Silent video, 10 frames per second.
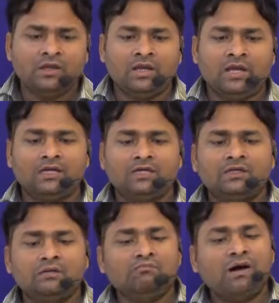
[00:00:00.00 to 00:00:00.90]
and
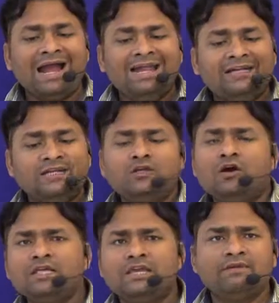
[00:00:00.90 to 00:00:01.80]
Wilde did
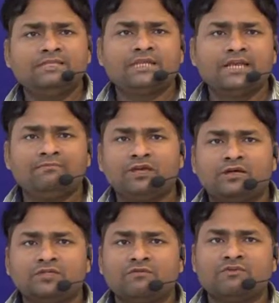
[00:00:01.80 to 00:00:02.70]
not give his name
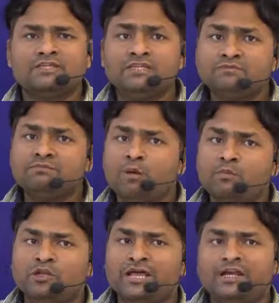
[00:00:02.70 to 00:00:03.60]
because of his
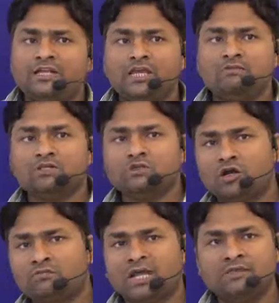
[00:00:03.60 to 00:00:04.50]
dispopularity. He was
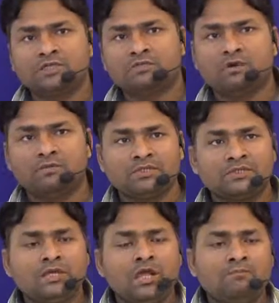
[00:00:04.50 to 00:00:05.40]
not very much famous.
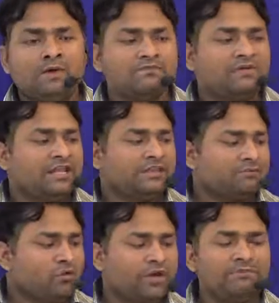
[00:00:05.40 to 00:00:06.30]
But when the
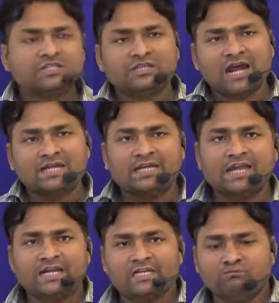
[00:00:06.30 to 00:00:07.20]
poem started
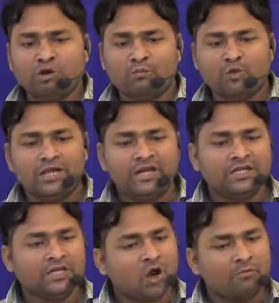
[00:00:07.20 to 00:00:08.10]
getting
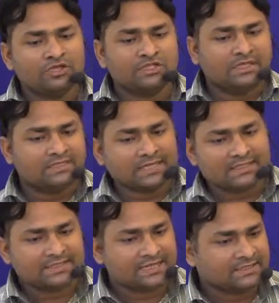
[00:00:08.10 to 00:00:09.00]
popularity, commercial
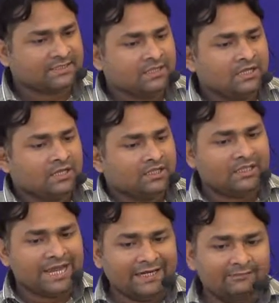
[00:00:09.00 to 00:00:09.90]
success,
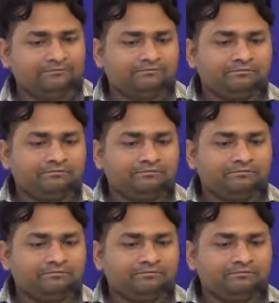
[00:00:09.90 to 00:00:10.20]
then